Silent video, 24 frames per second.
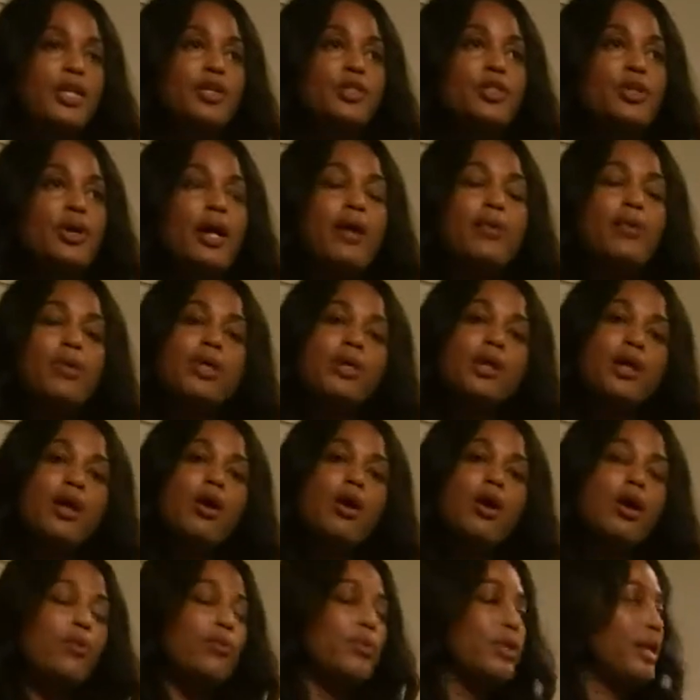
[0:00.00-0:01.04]
so i
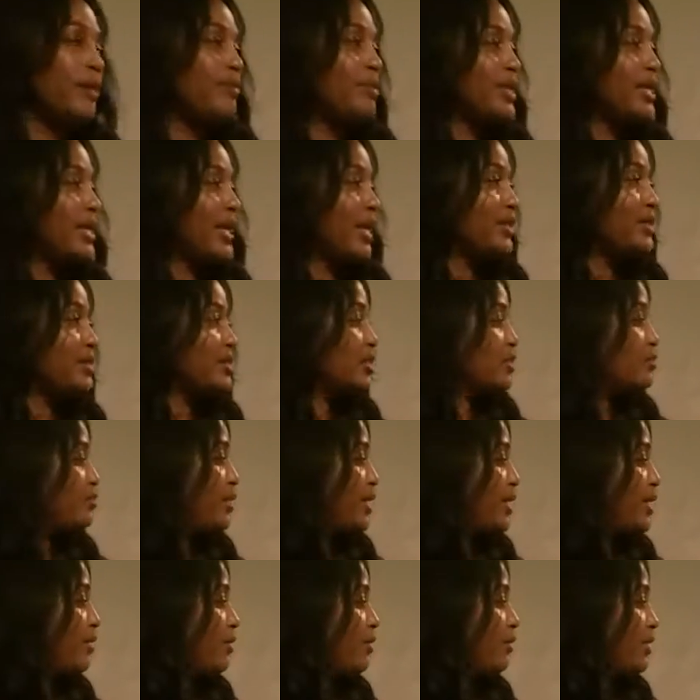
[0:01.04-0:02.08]
recall when i began to
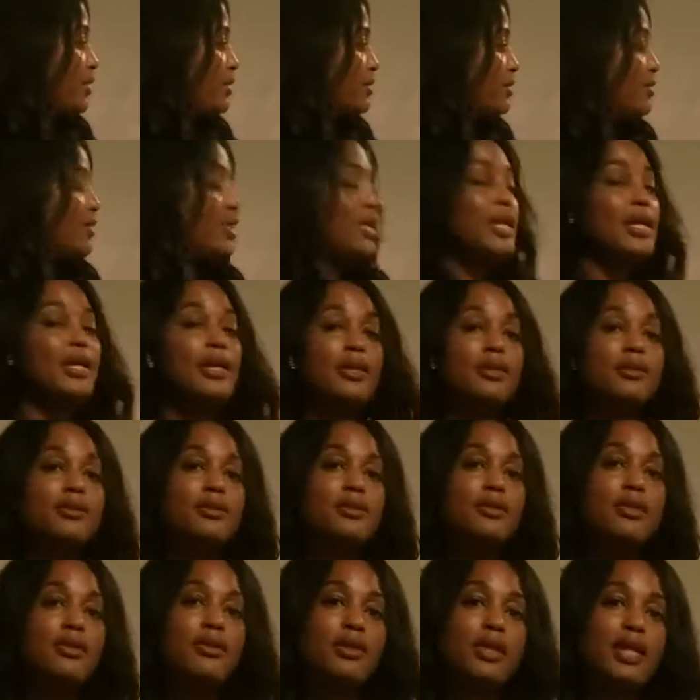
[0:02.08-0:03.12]
speak on these
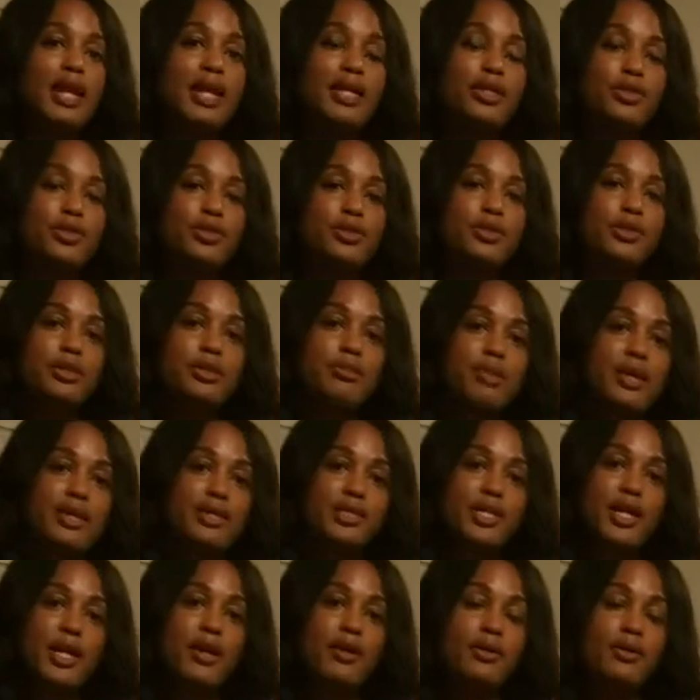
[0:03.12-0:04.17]
things that i endured in my
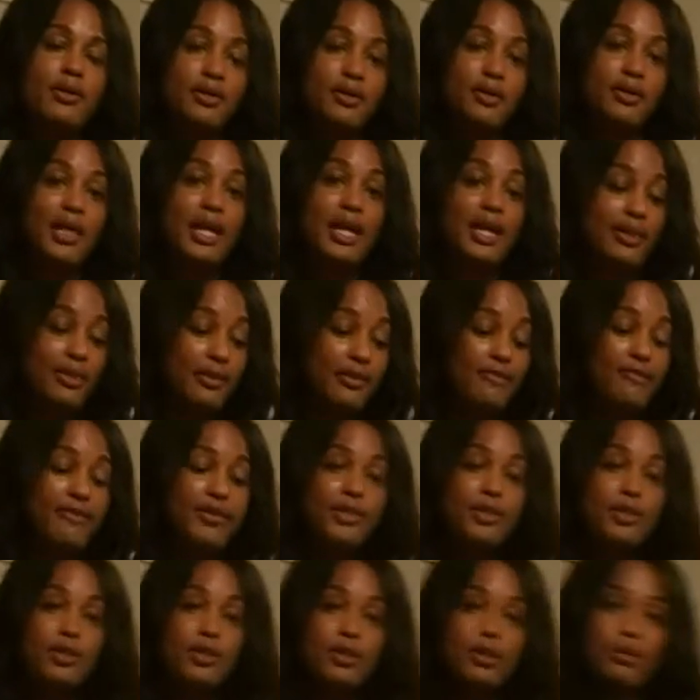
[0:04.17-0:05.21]
childhood the
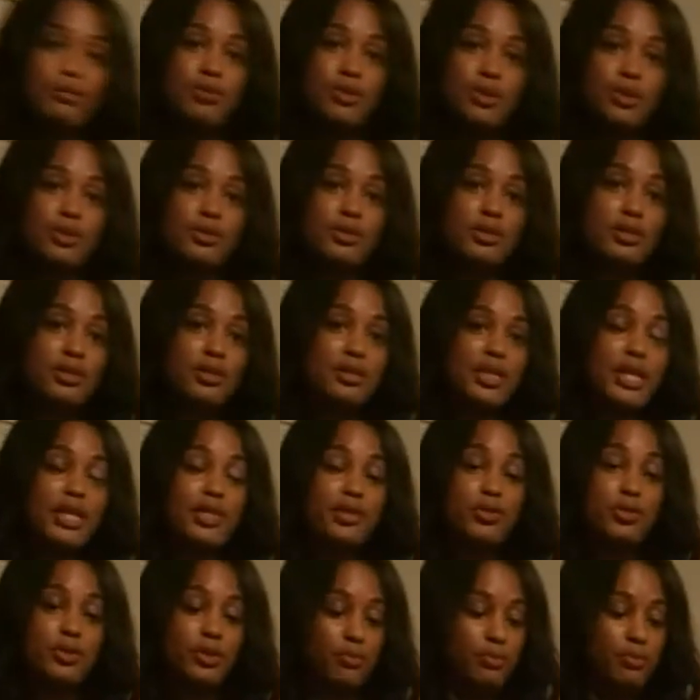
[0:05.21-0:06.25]
physical abuse the
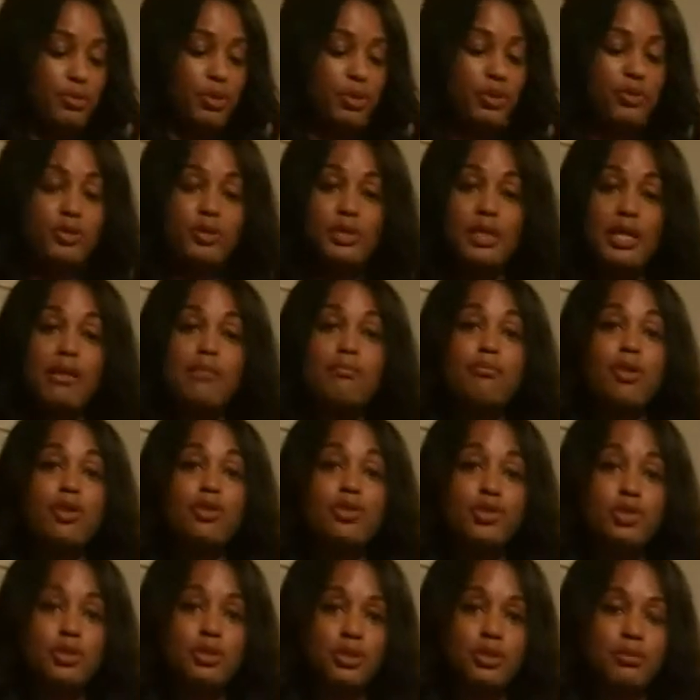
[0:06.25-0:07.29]
sexual abuse the
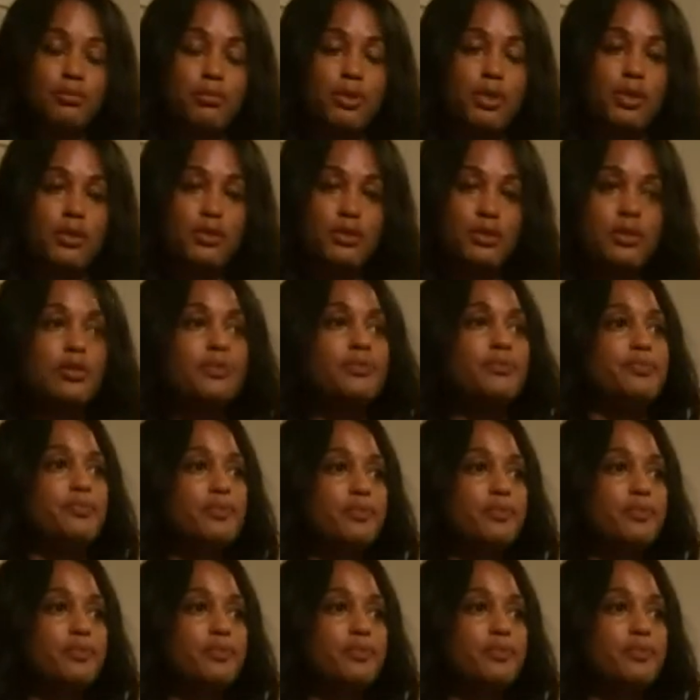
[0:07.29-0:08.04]
emotional abuse